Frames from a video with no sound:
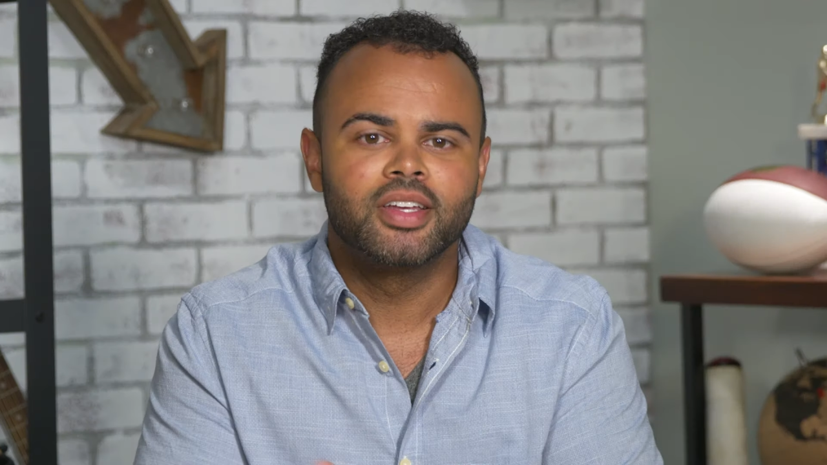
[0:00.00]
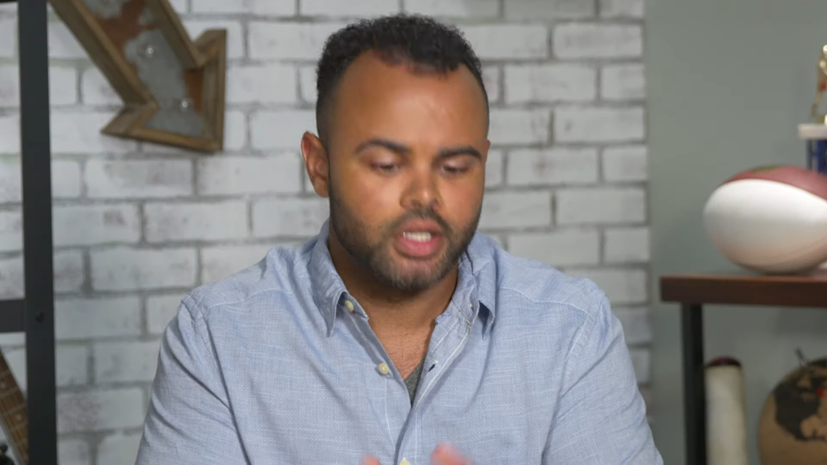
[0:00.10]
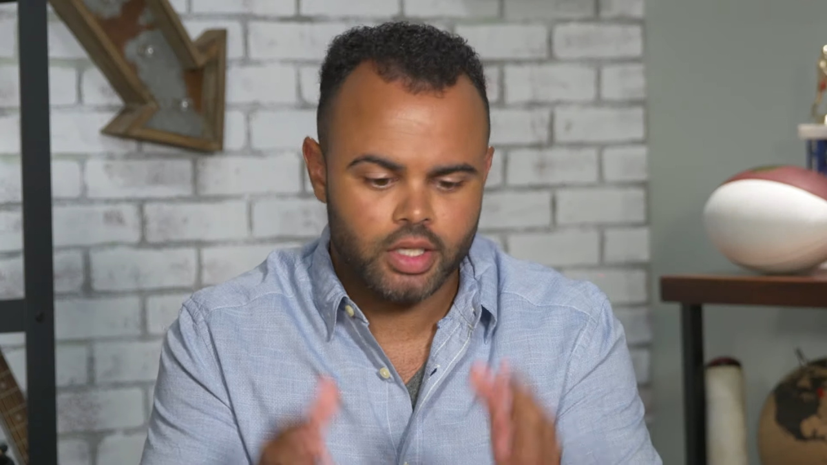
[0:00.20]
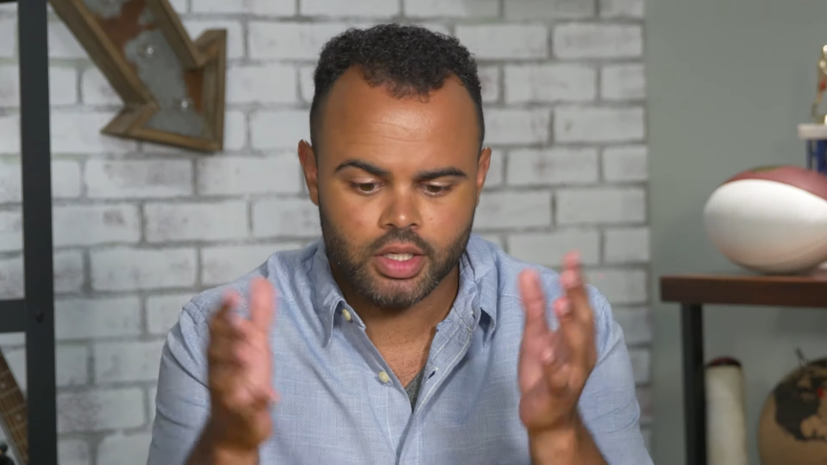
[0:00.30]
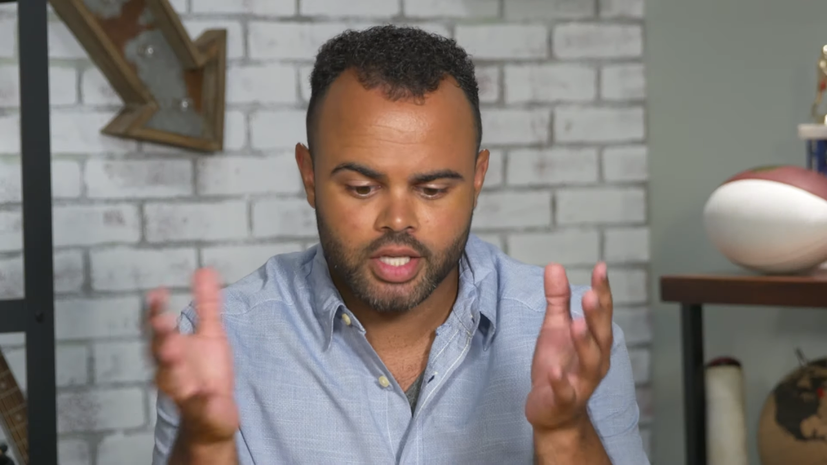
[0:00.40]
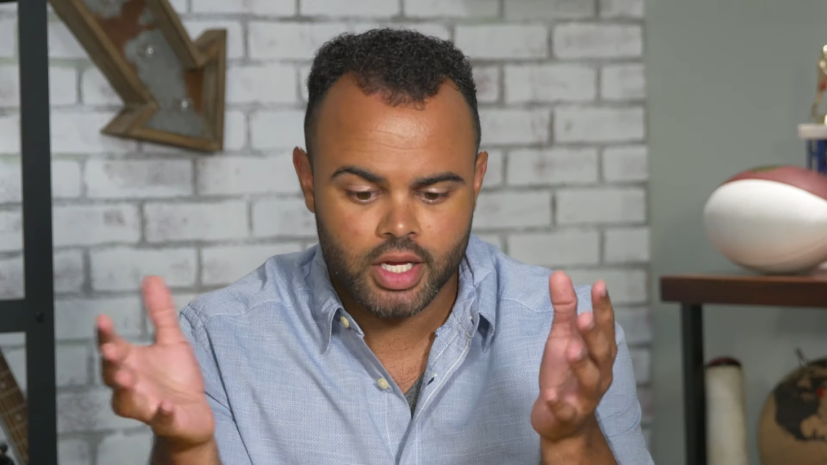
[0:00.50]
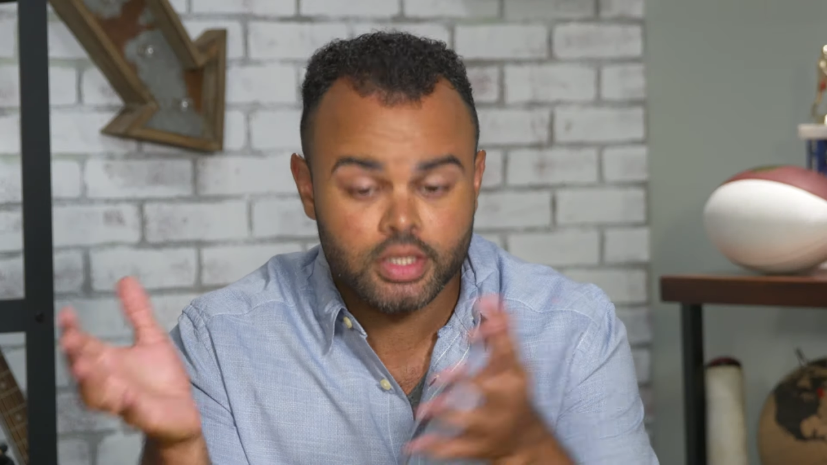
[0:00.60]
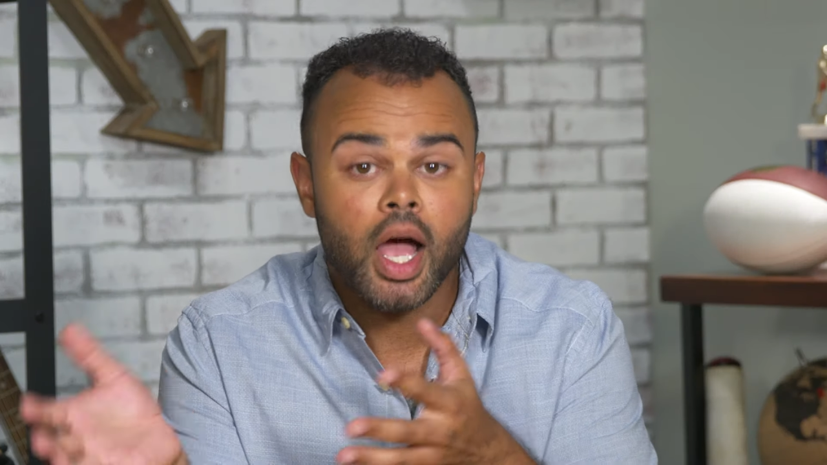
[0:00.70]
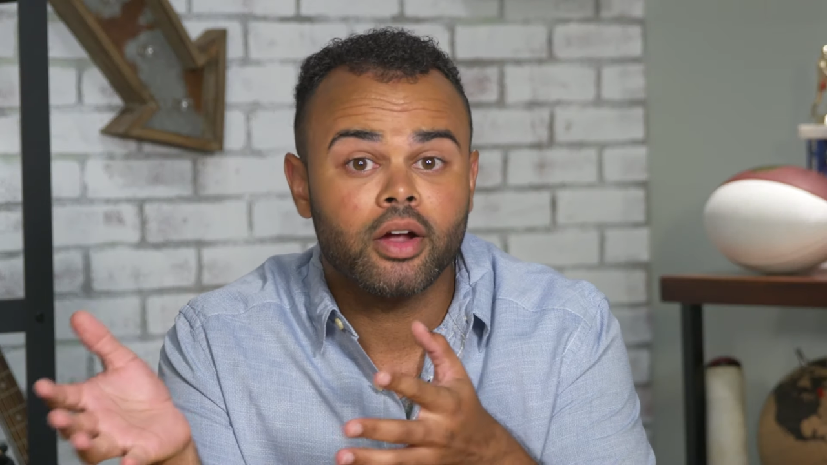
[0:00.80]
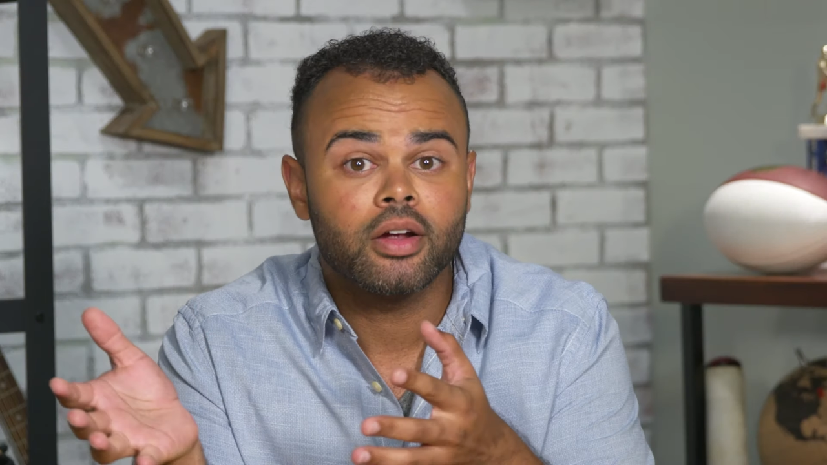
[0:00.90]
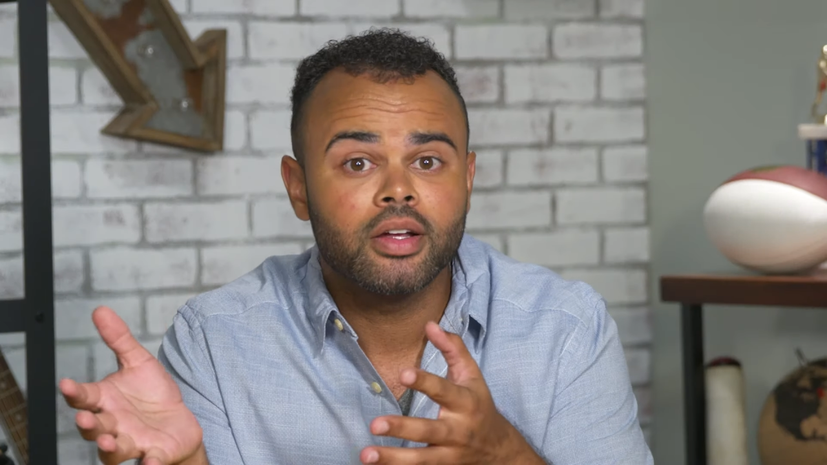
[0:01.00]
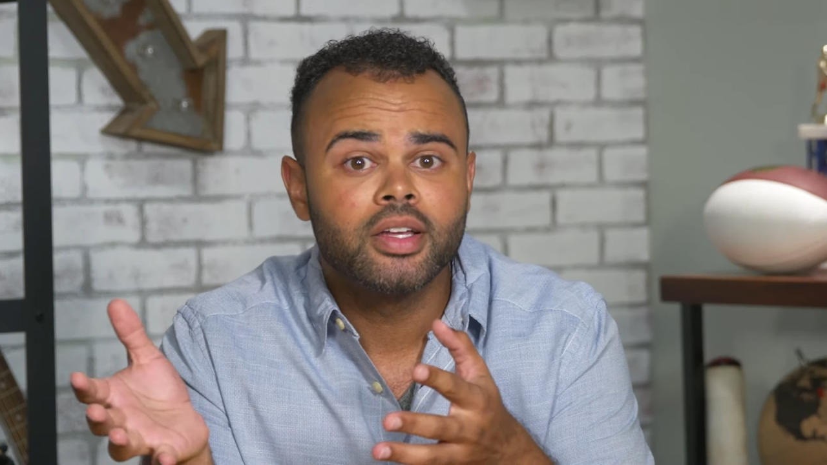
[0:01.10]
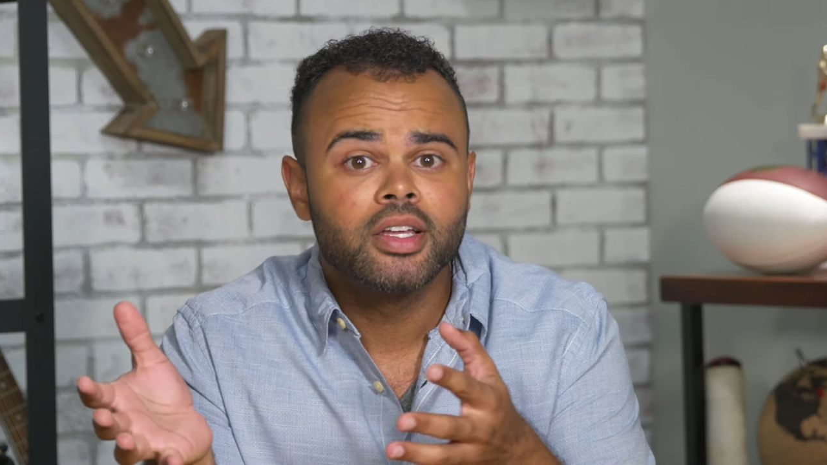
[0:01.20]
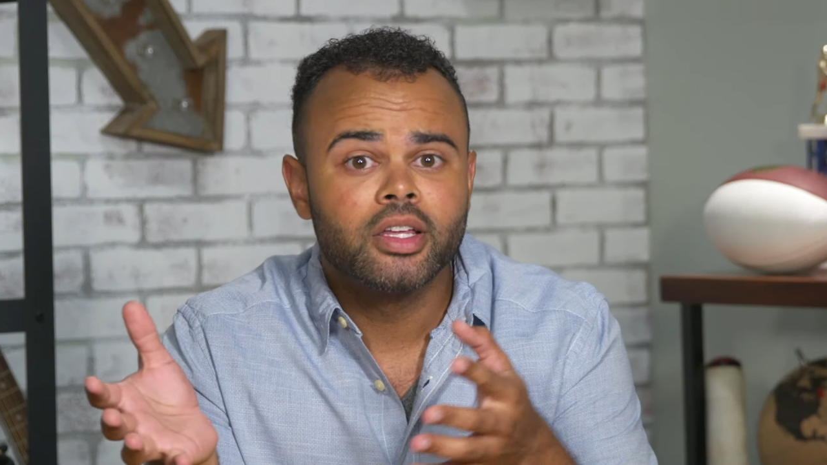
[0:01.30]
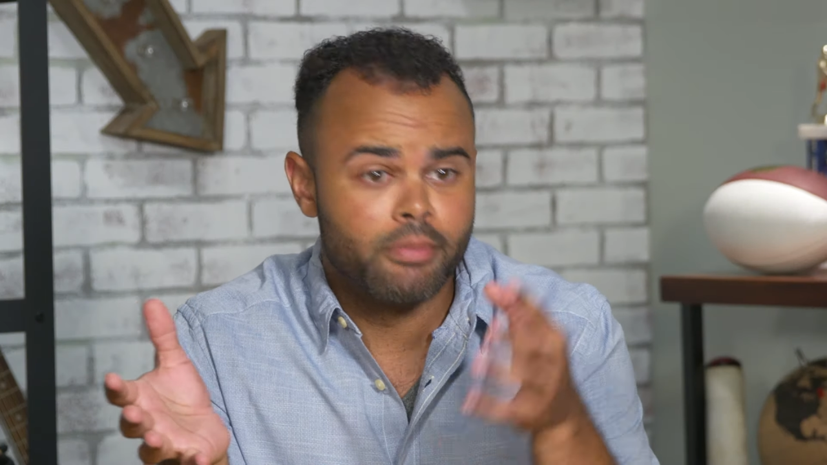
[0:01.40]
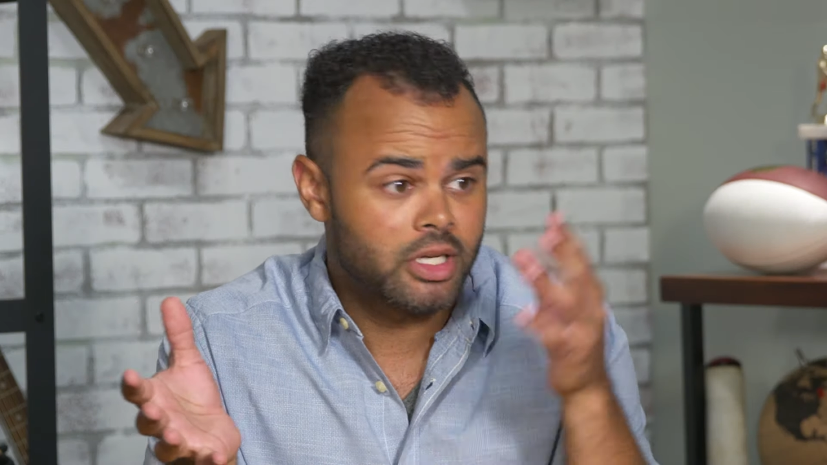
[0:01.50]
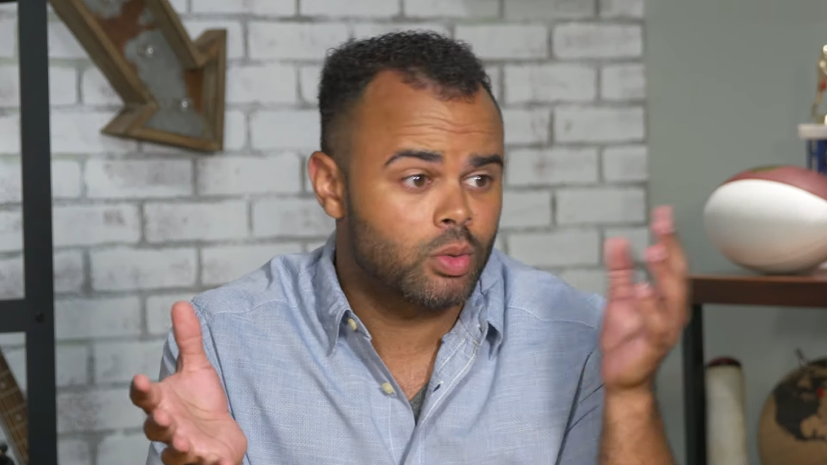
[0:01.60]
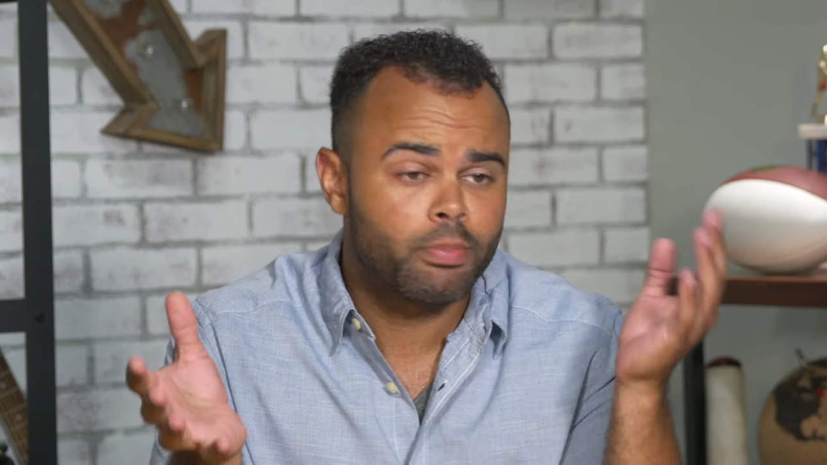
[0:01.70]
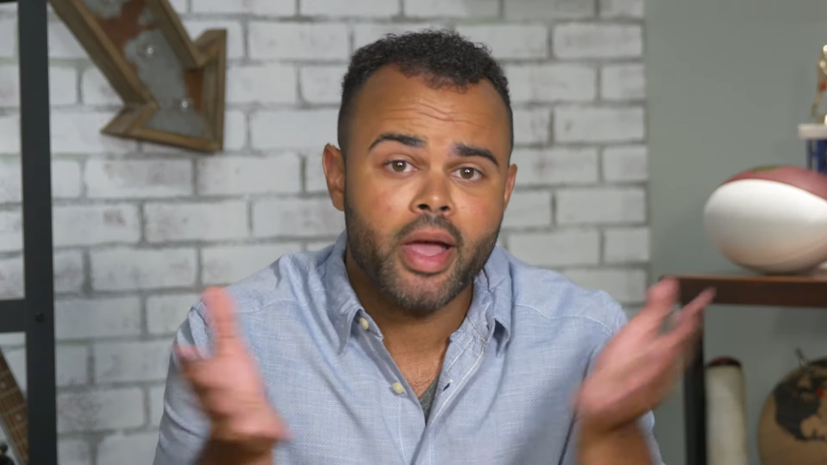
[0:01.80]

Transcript: You, you take soccer, you mix it with